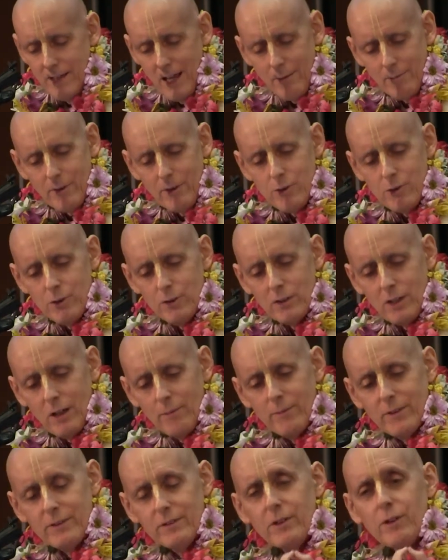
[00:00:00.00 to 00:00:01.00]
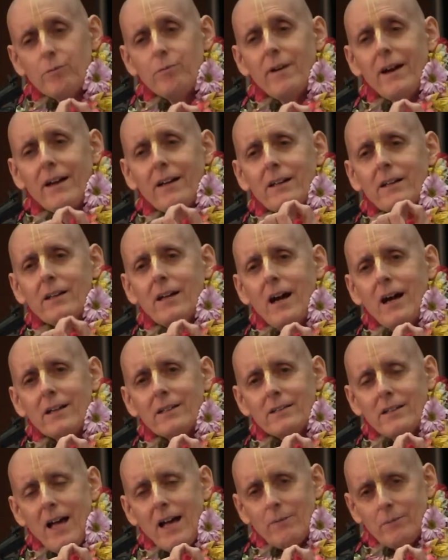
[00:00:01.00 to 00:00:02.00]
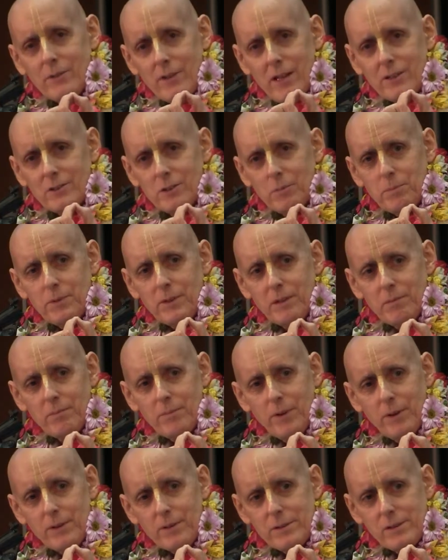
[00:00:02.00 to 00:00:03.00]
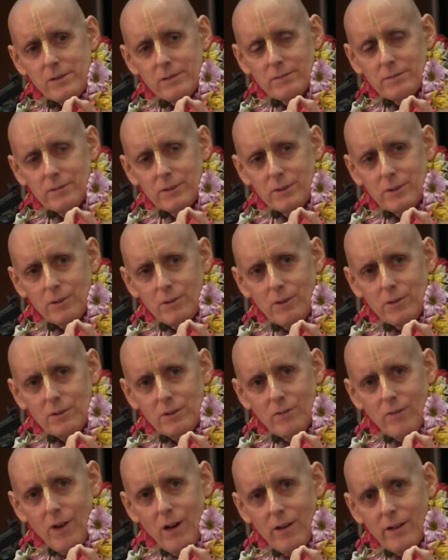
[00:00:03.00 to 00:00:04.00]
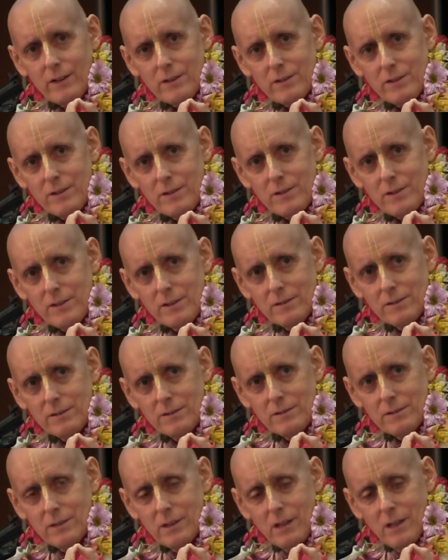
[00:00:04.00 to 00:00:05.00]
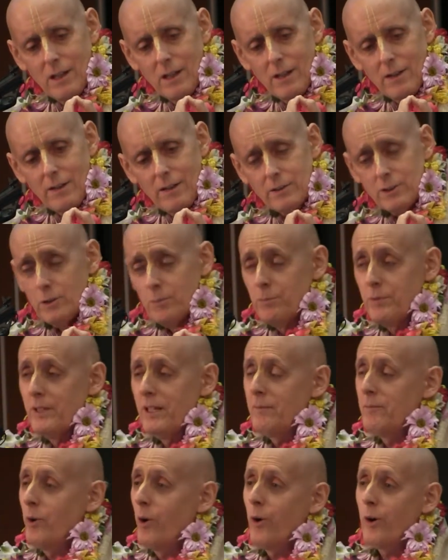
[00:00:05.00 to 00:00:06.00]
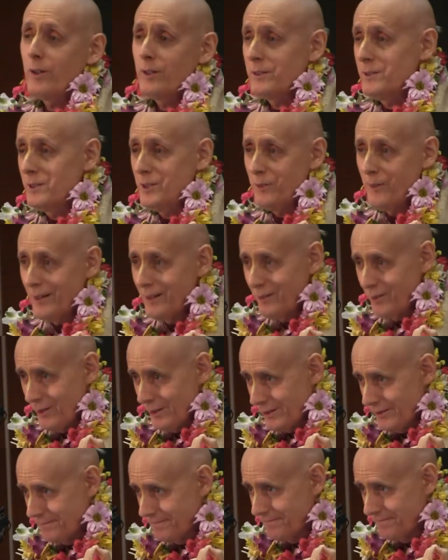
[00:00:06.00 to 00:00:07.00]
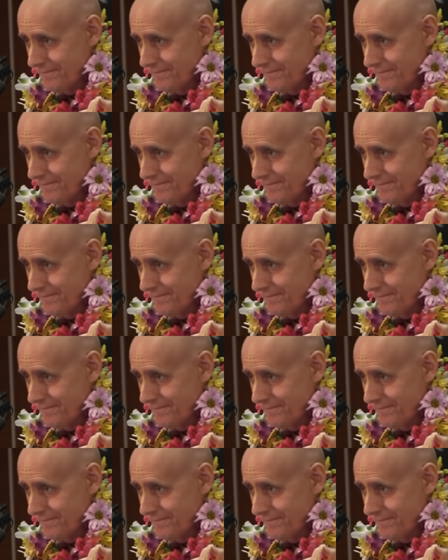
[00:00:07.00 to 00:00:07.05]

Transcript: That means you come in direct contact with that Supreme Person, the source of all existence, the Supreme Orchestrator.